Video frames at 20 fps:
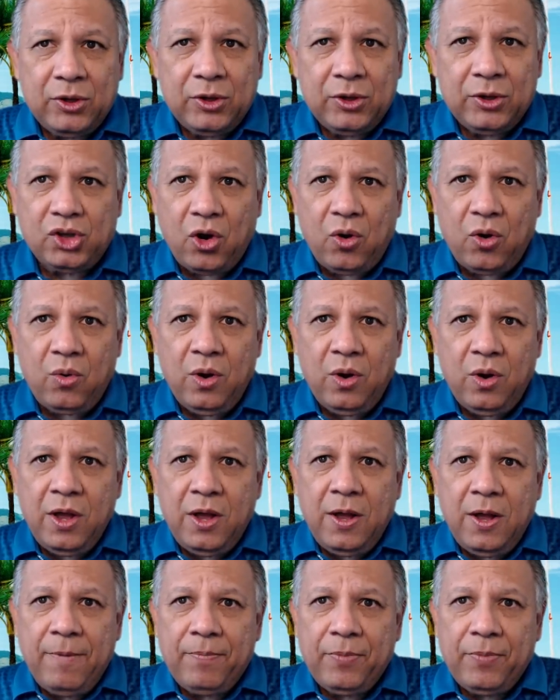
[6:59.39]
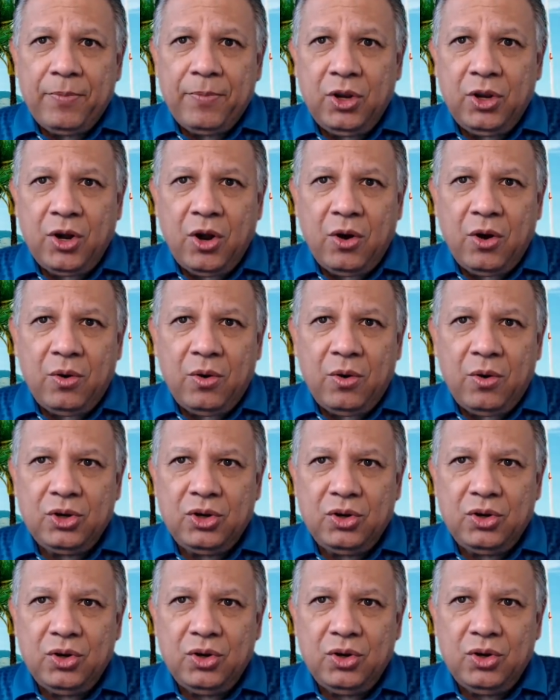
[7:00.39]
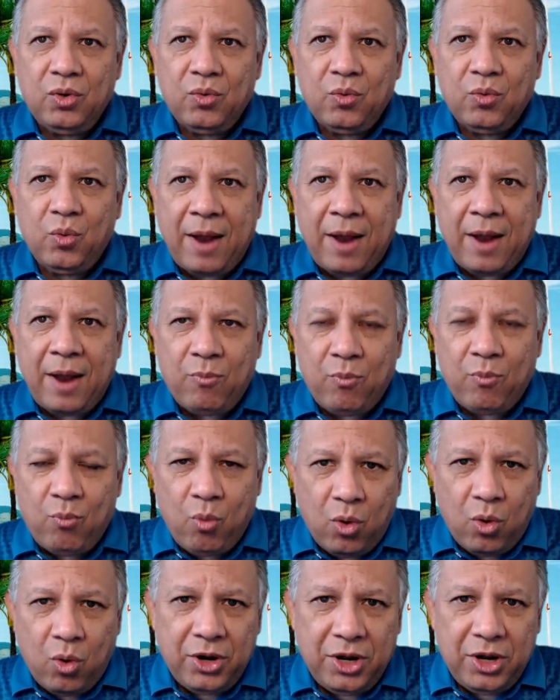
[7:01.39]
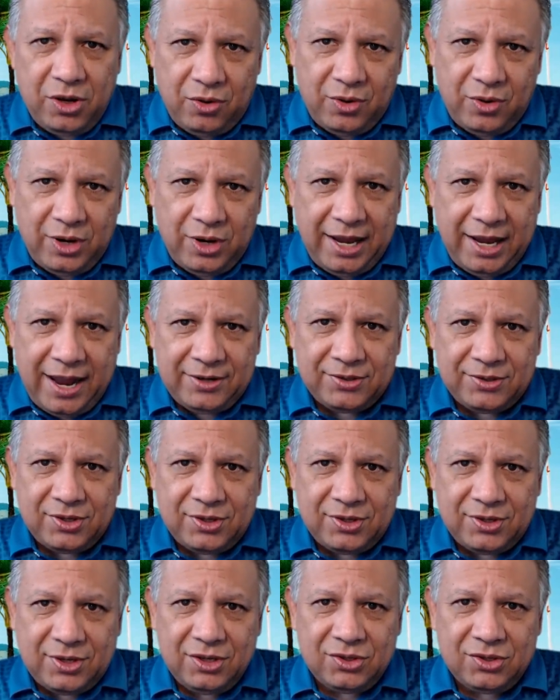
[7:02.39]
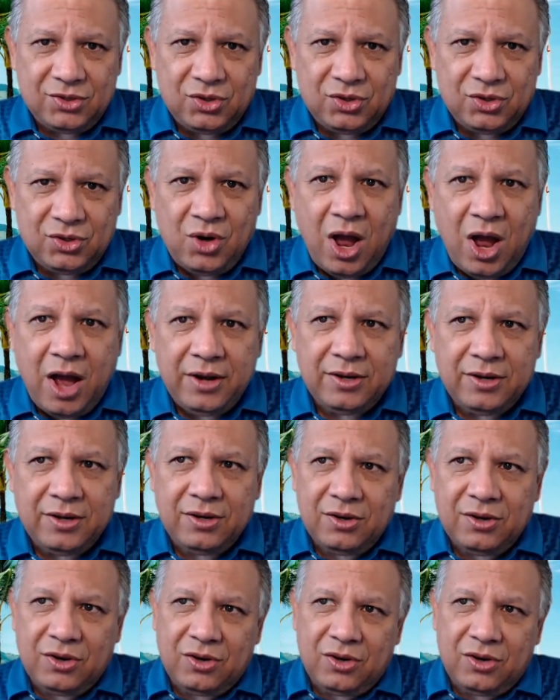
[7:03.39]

So, you know, what I'm warning you against is do not